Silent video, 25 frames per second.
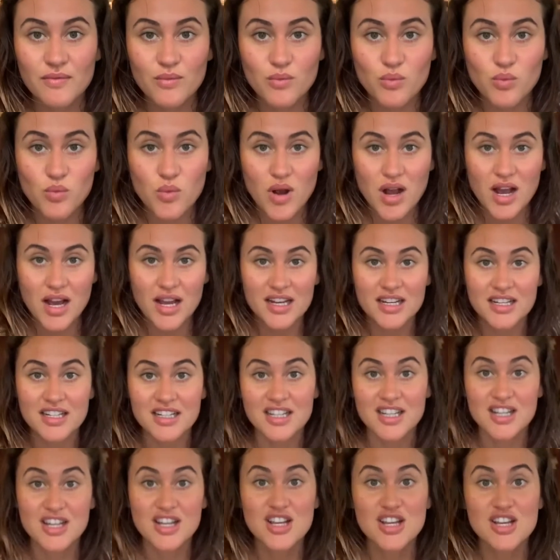1,
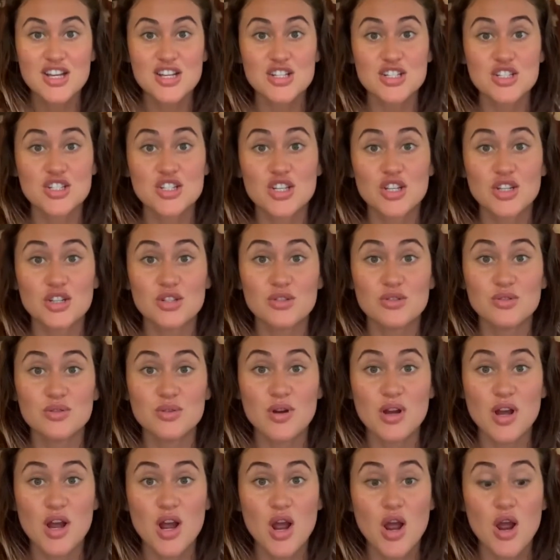2,
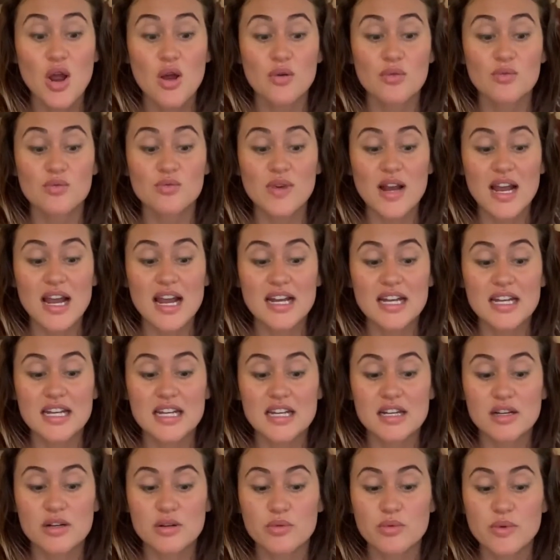ready,
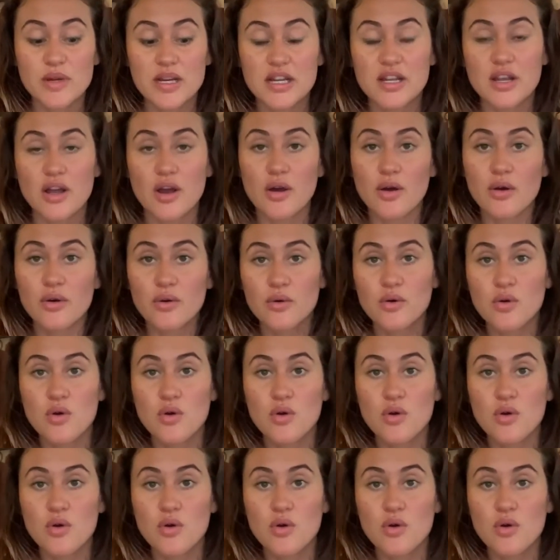here we go.